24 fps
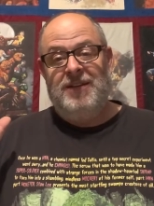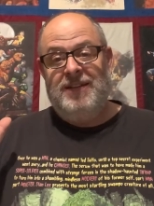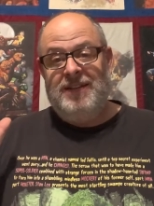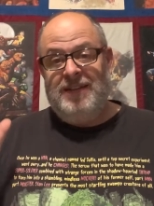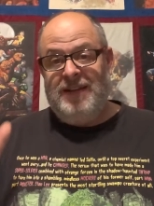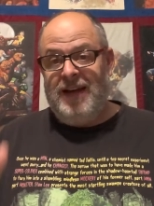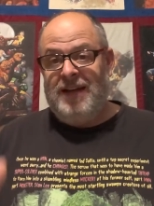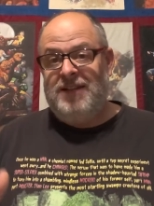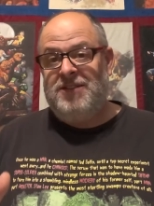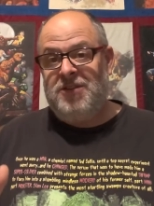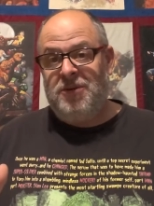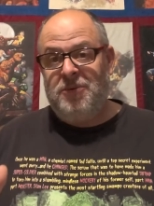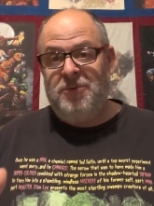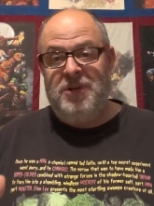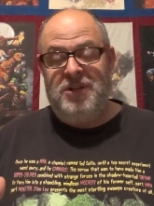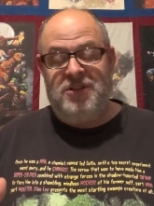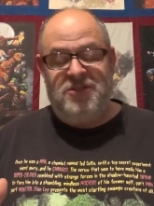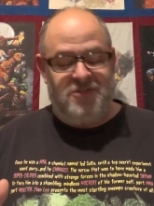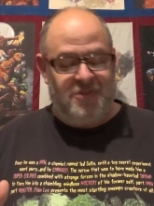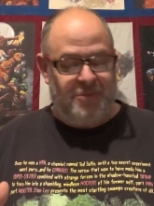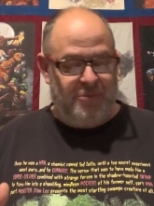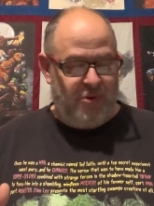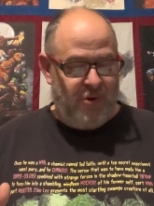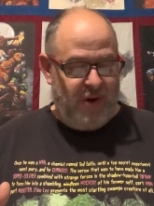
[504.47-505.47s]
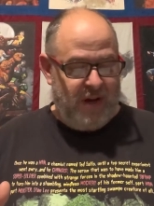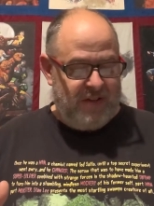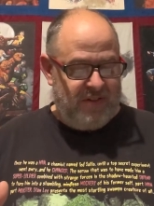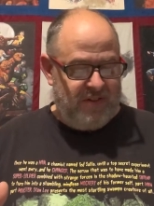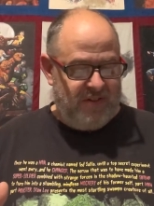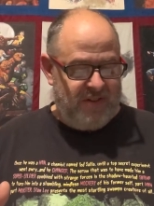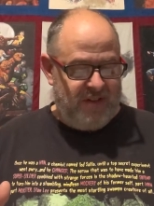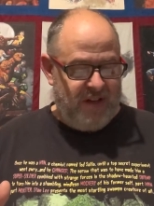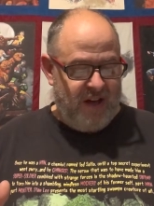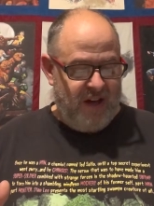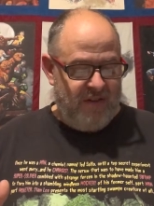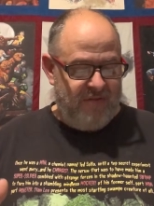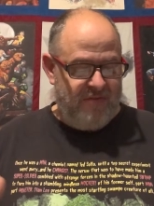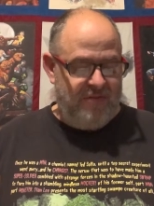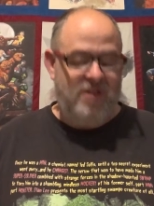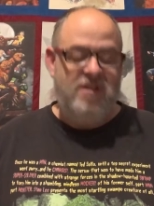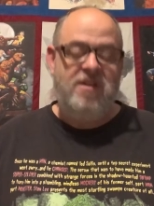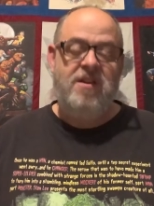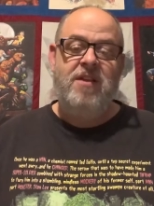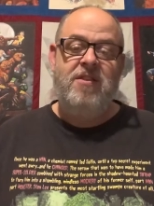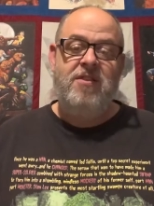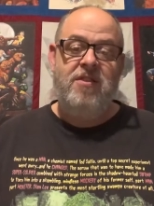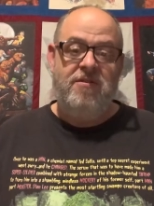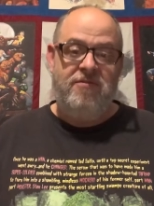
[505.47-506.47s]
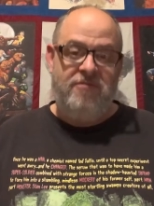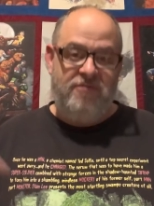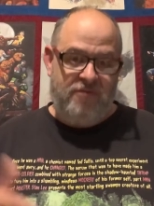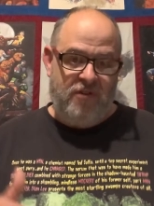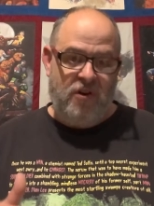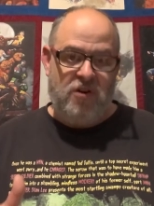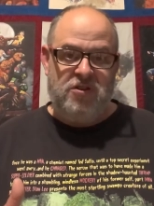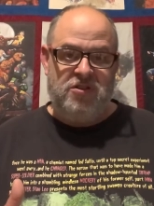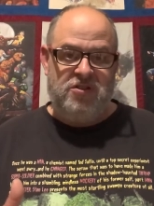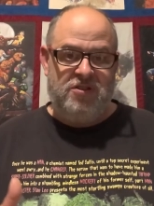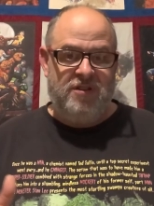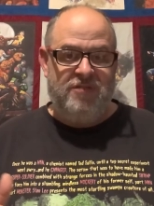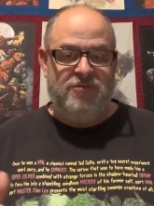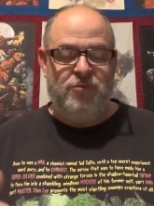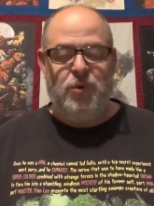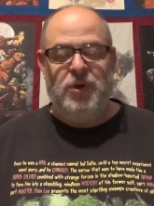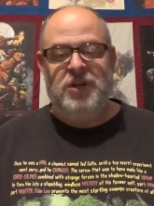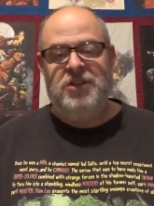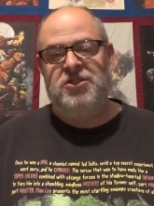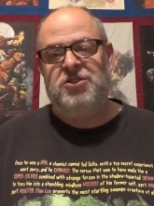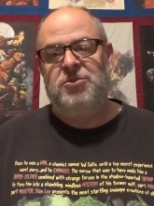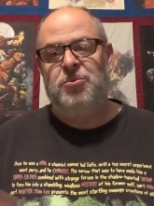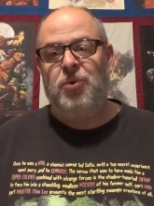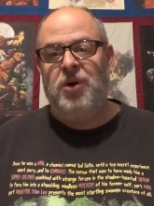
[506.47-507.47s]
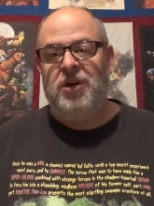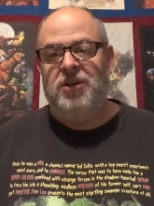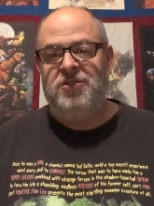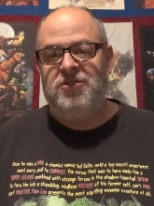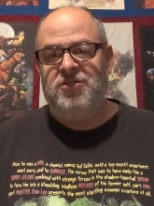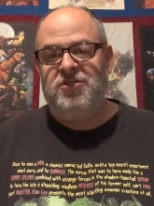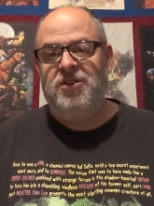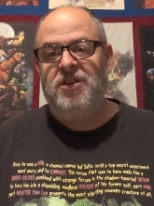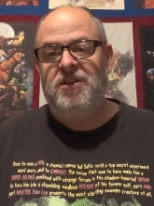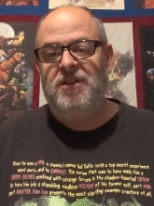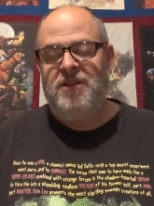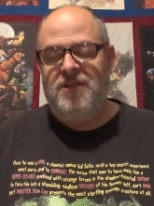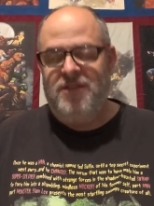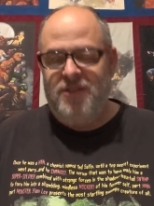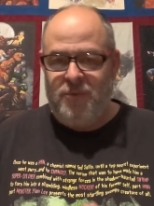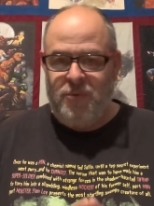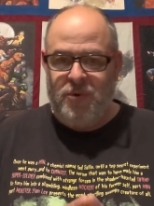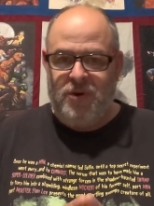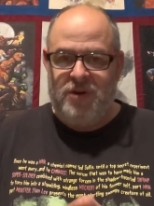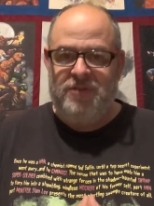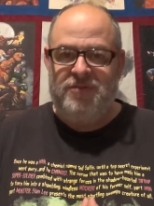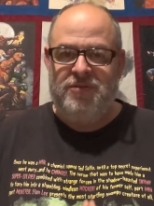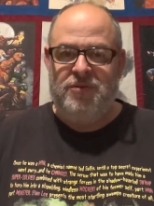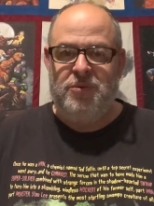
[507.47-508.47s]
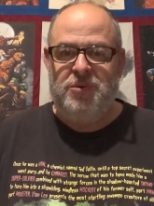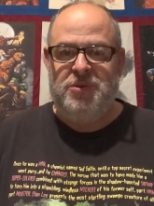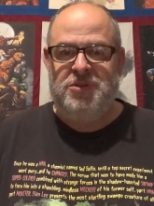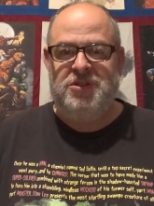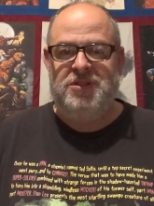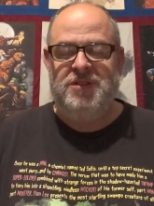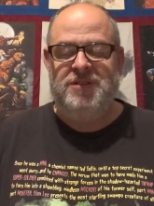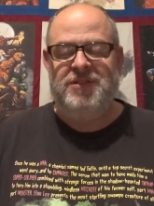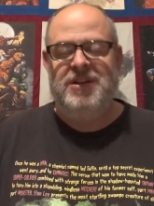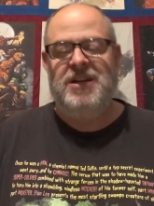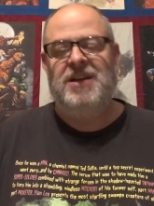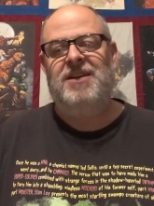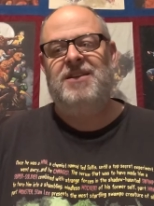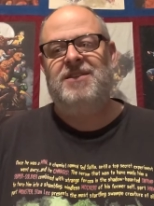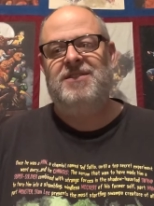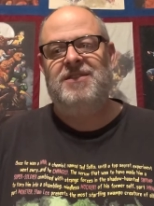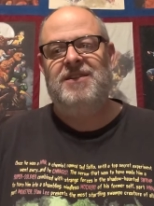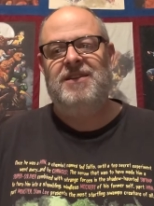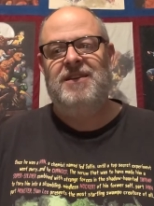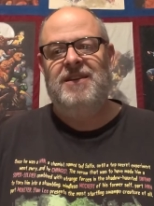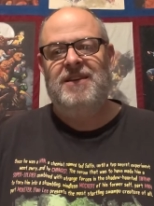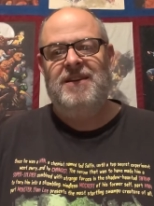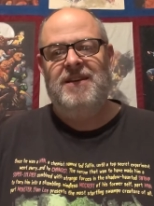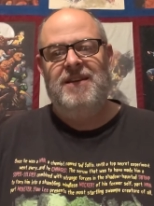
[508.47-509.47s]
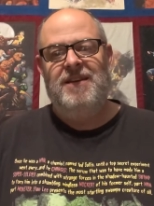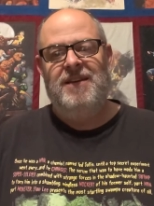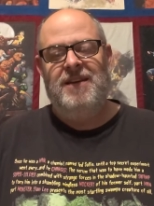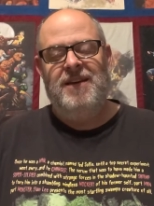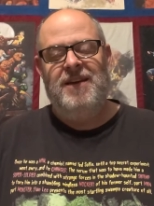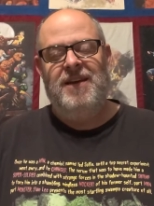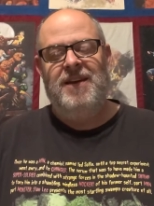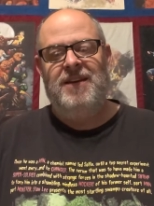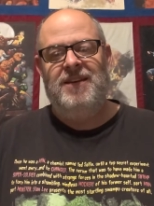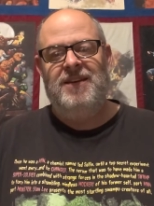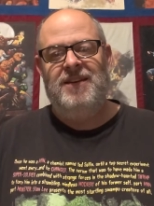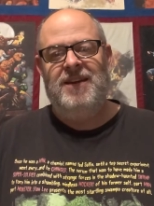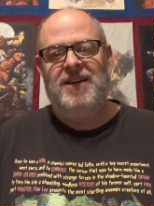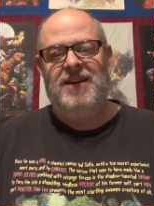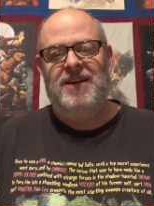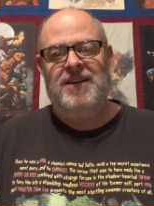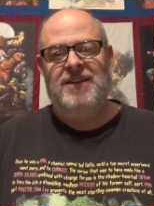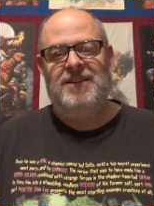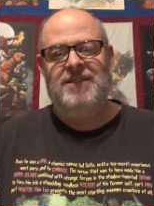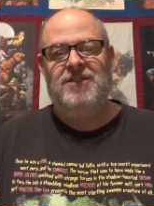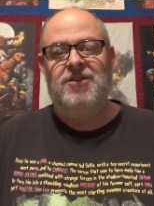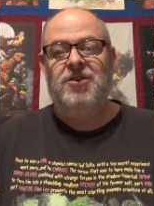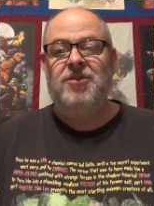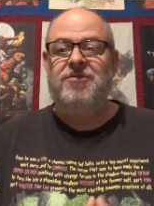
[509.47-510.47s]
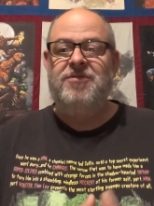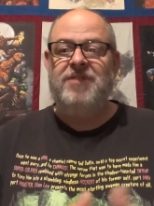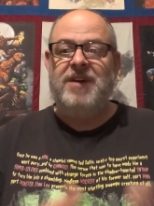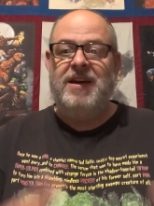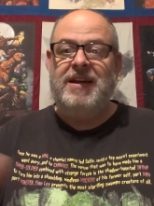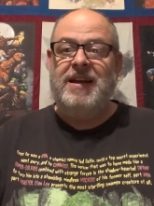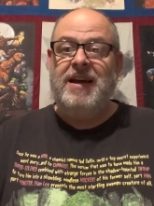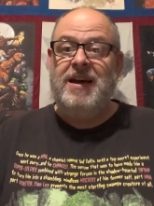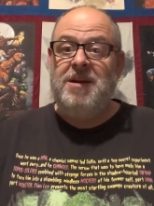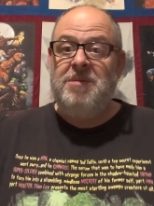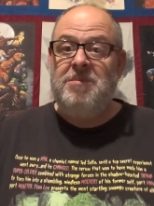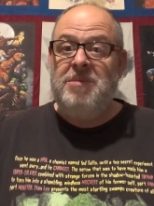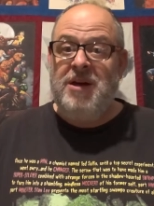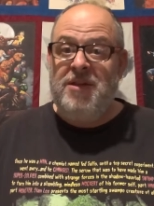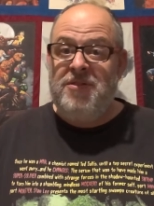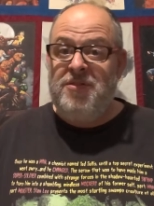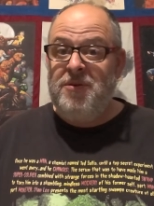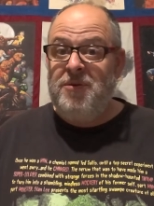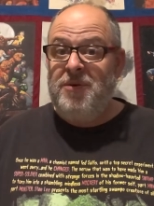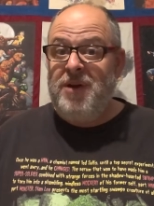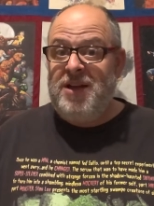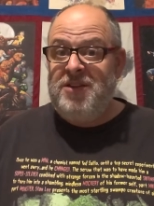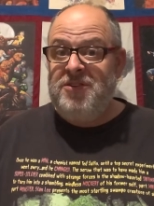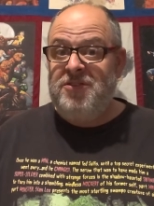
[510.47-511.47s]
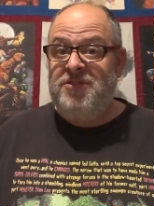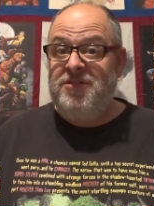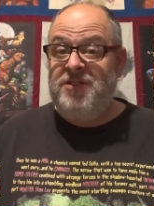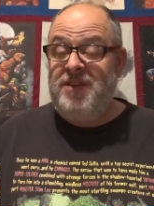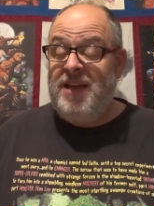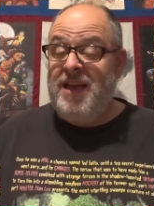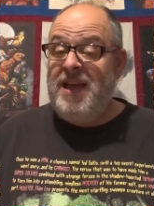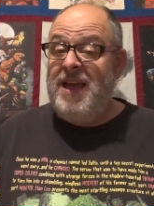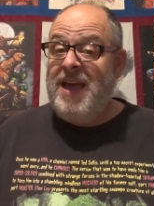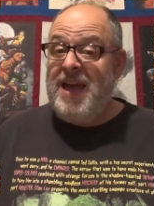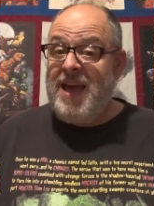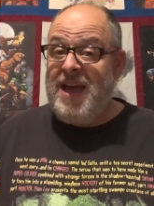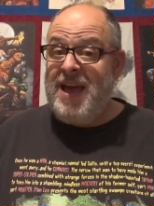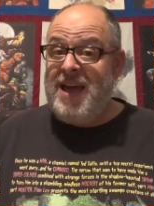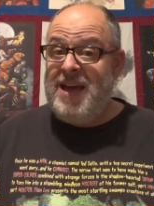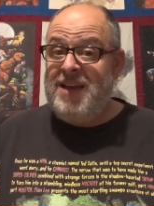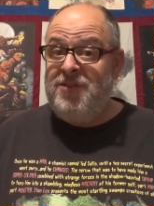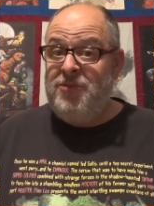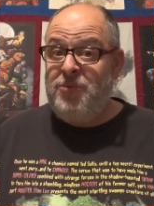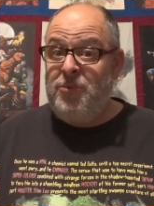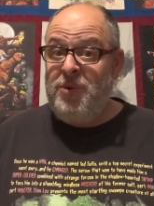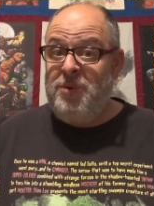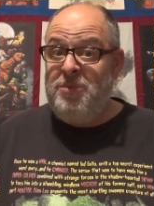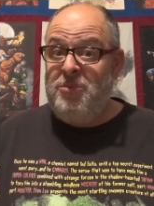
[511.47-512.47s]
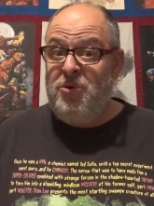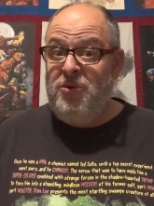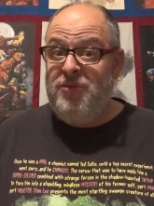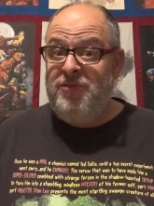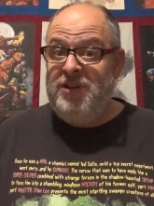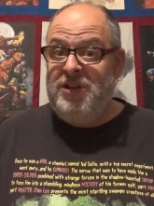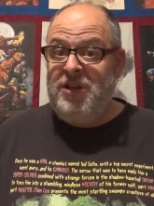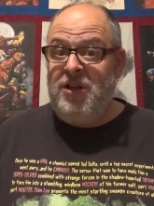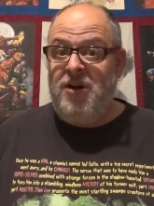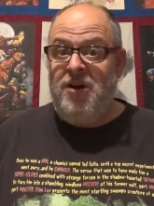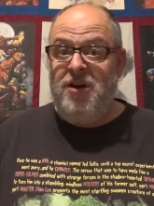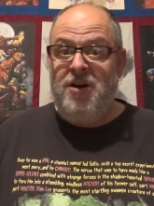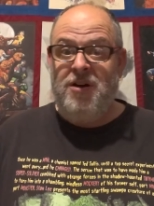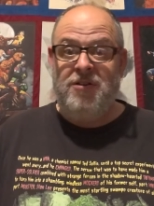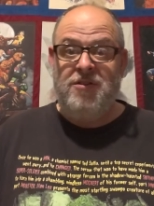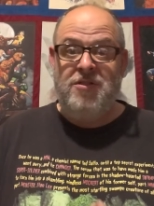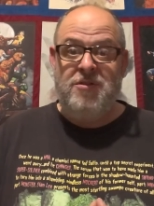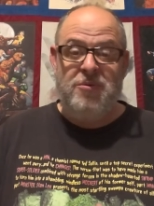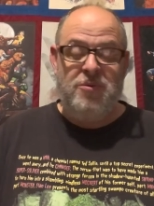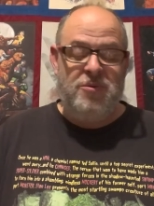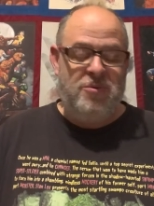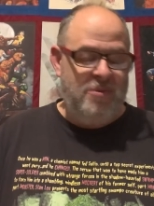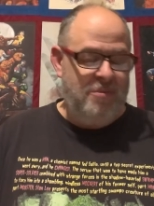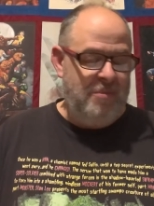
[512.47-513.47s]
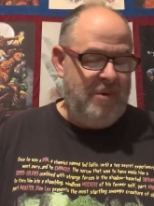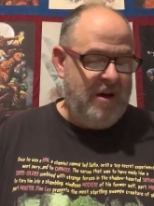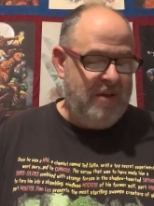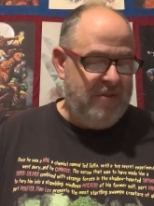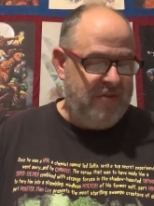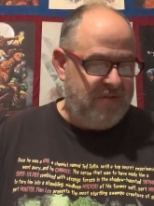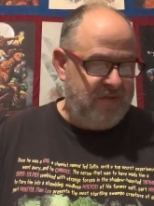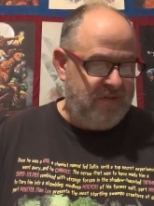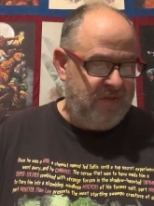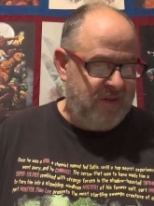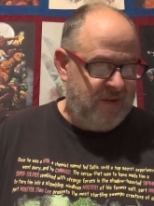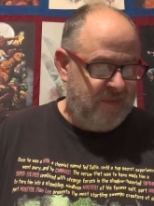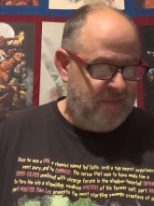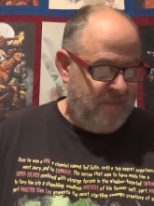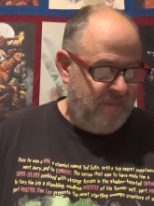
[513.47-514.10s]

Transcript: Got to read some great stuff. The first of which was The Wonderful Wizard of Oz, and uh, you'll find out about the rest as we move along through the months.